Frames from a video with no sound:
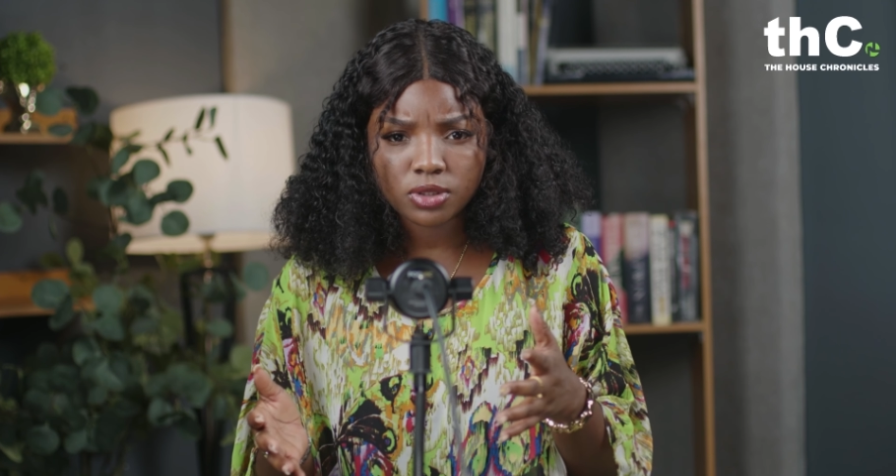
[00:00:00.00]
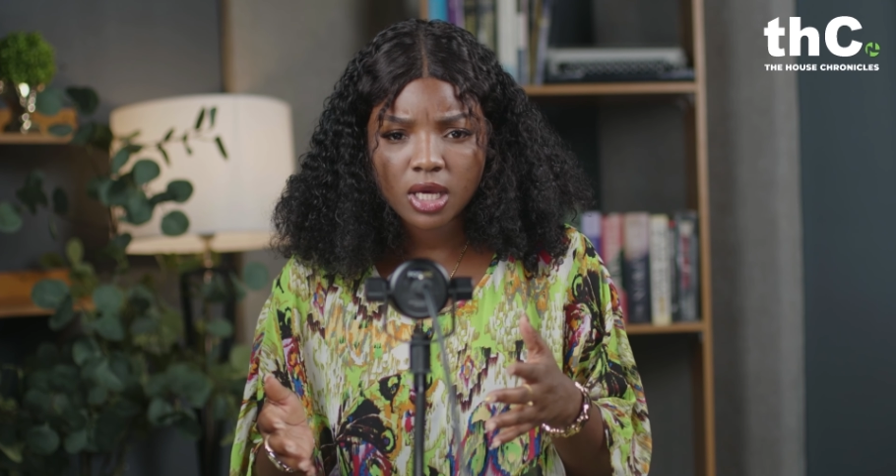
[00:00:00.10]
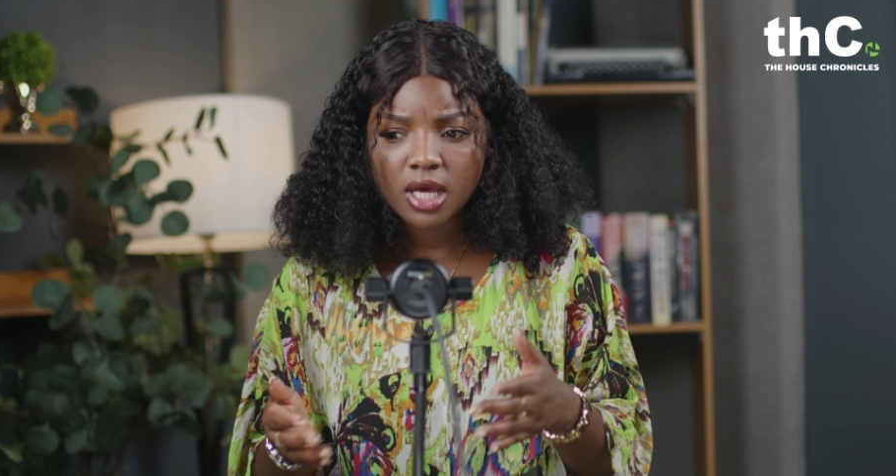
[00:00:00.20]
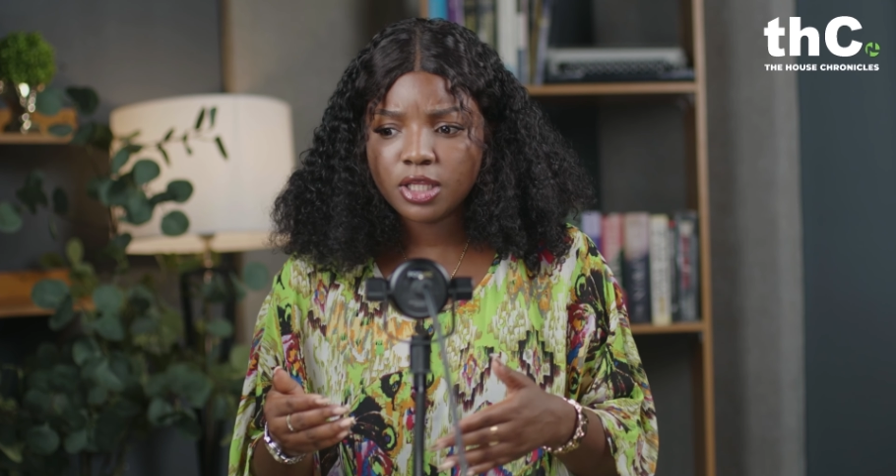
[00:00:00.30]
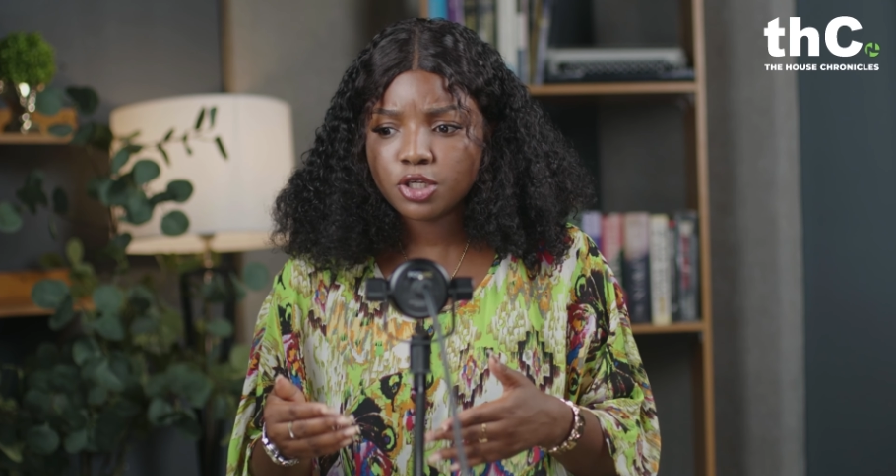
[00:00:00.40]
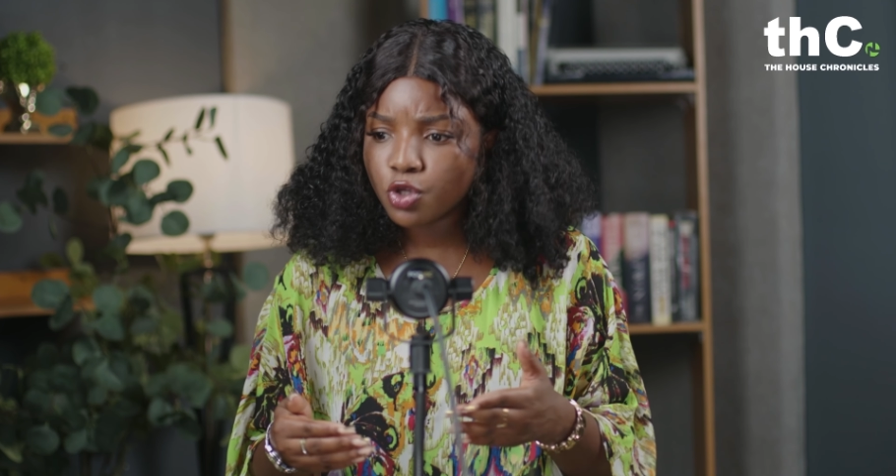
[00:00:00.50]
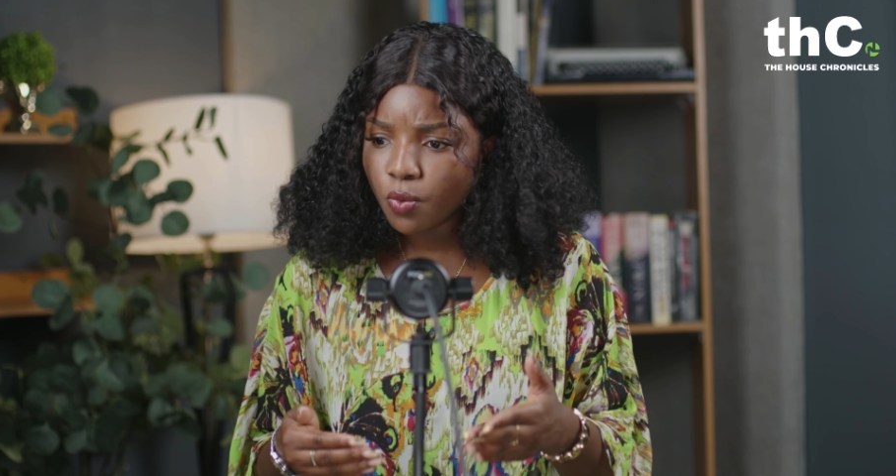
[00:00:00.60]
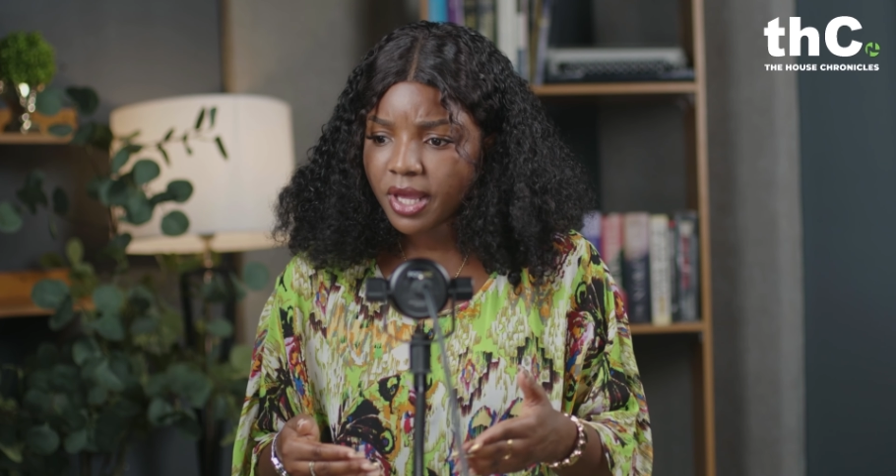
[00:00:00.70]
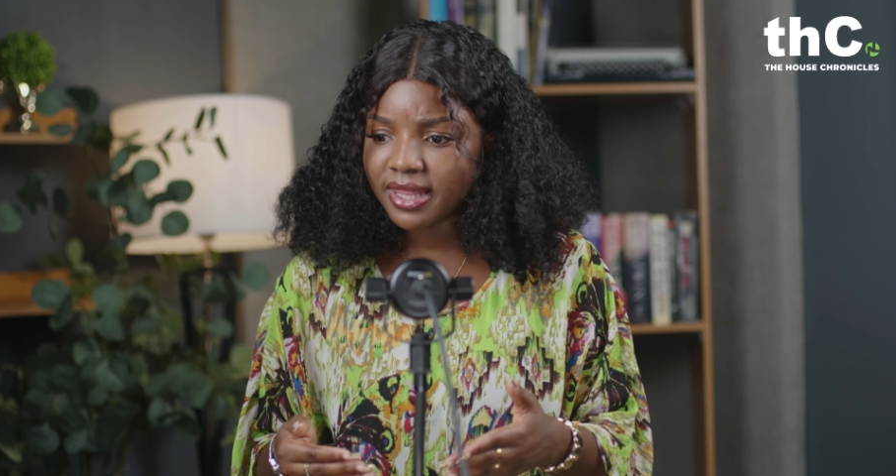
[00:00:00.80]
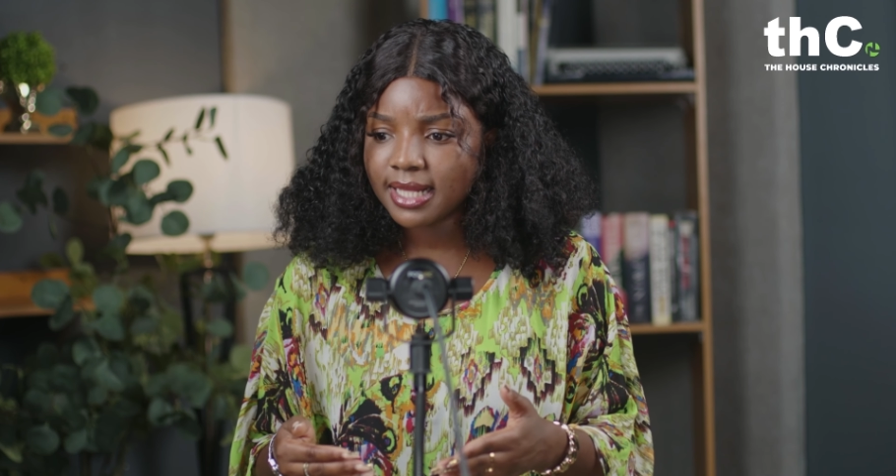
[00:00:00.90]
There's no way
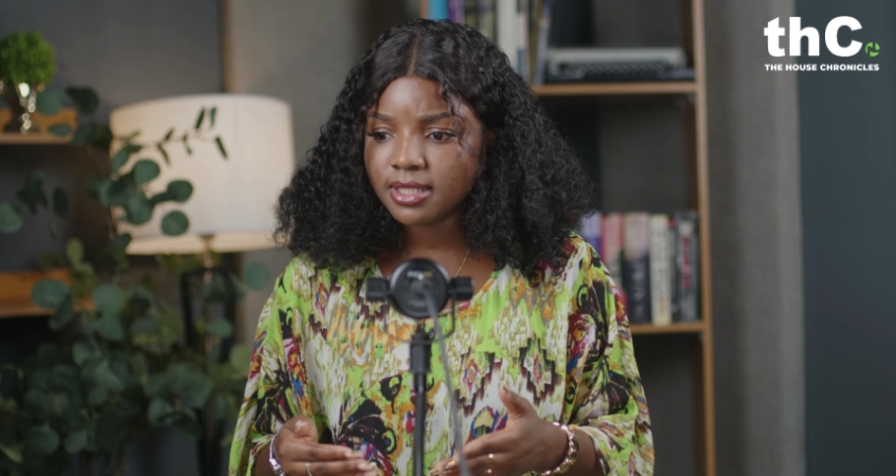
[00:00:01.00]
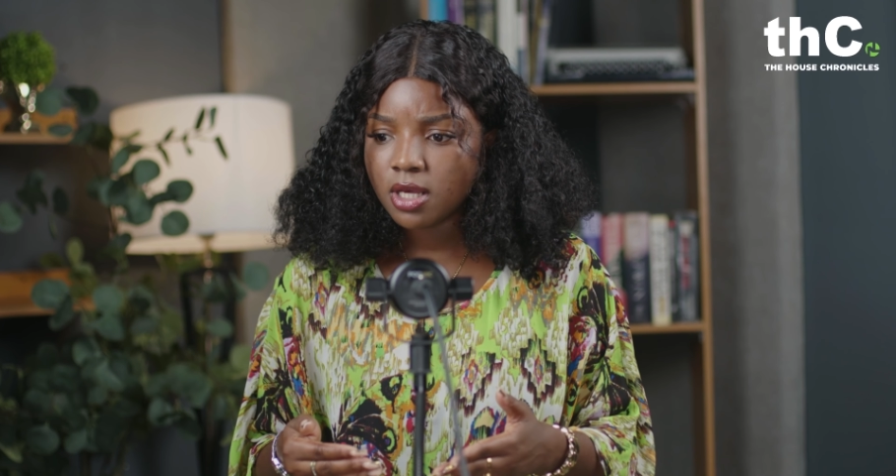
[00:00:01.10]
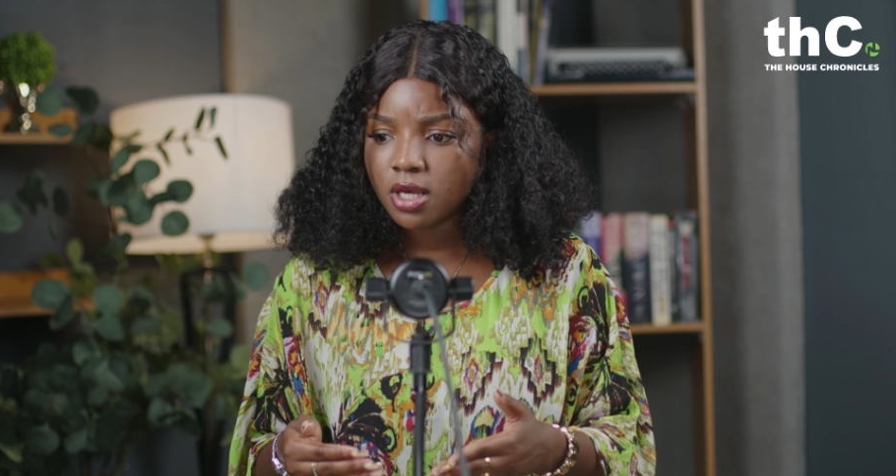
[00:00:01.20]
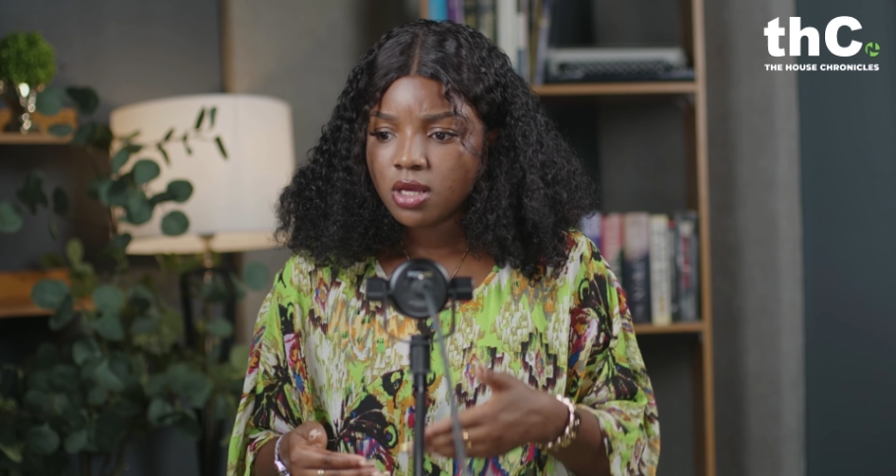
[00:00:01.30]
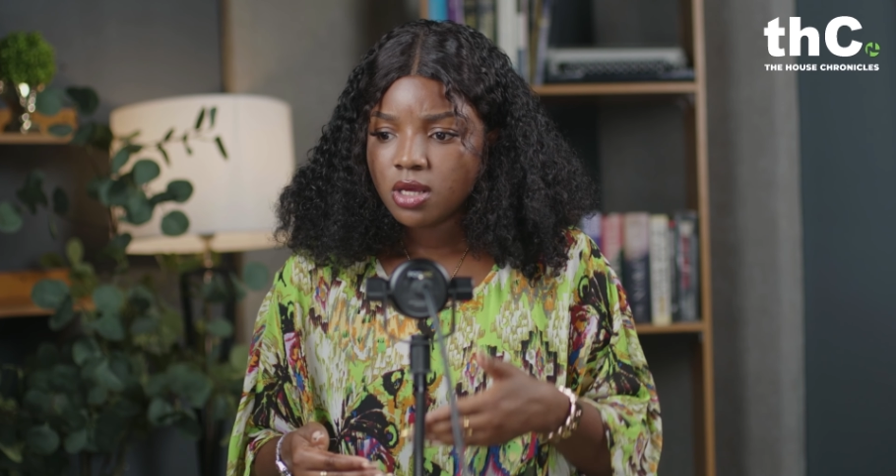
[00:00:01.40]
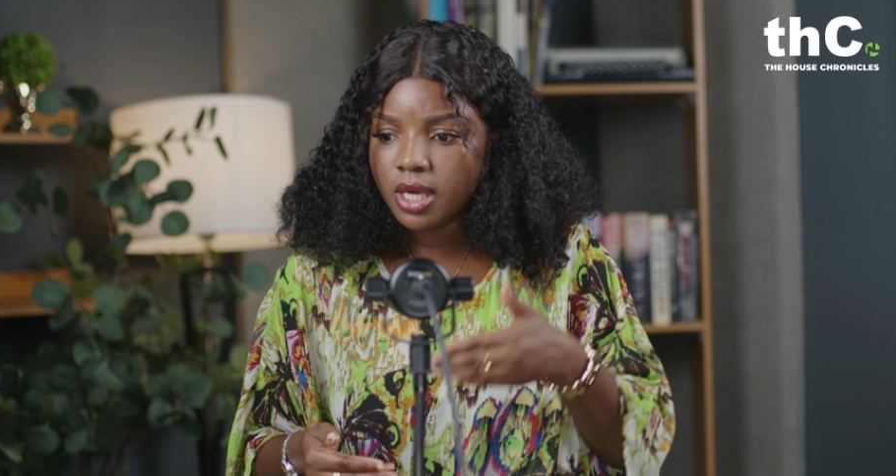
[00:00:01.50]
that a